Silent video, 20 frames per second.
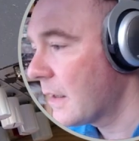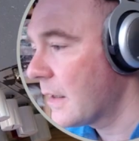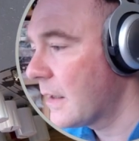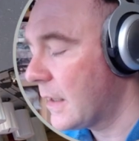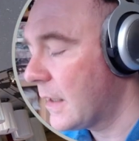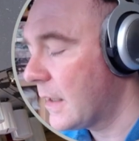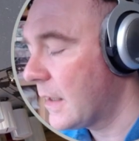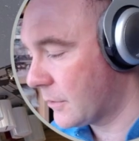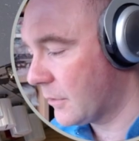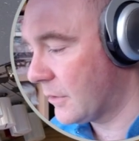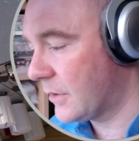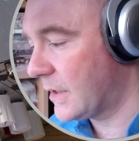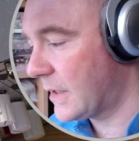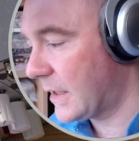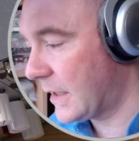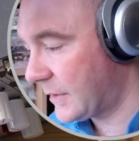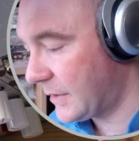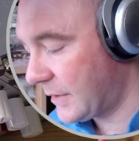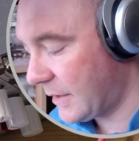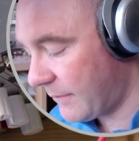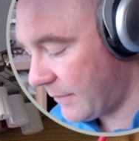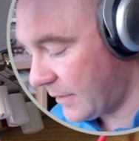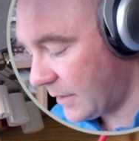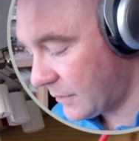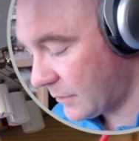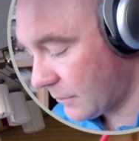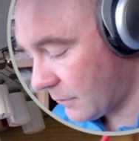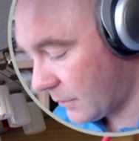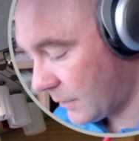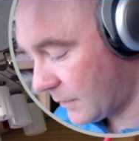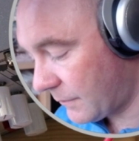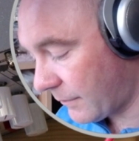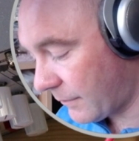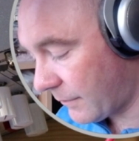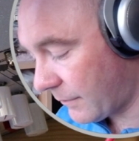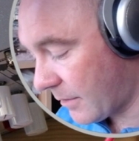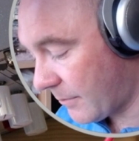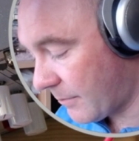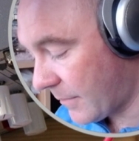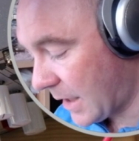It's going to take CV source
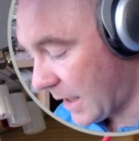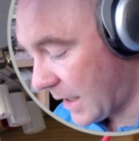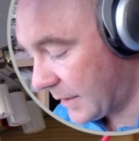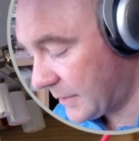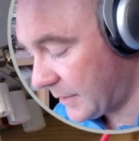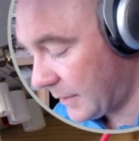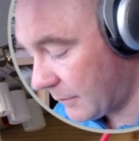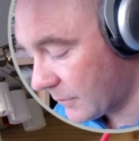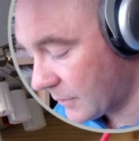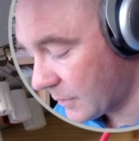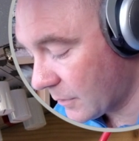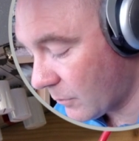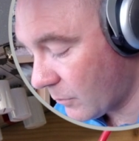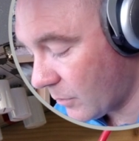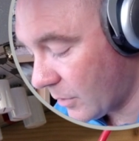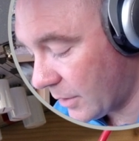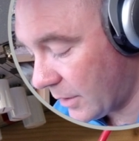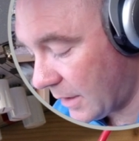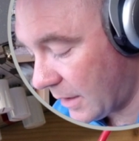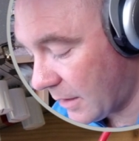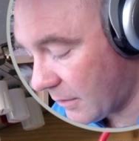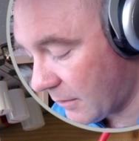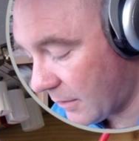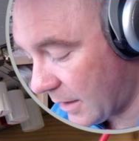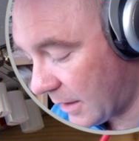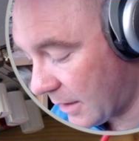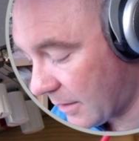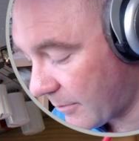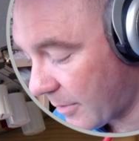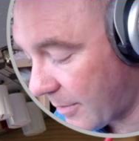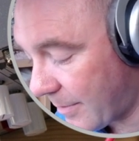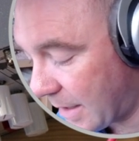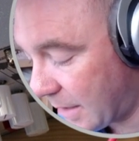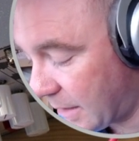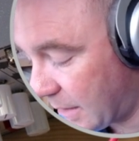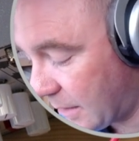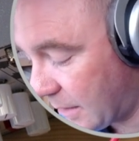from sequencer 1 here in the Mimetic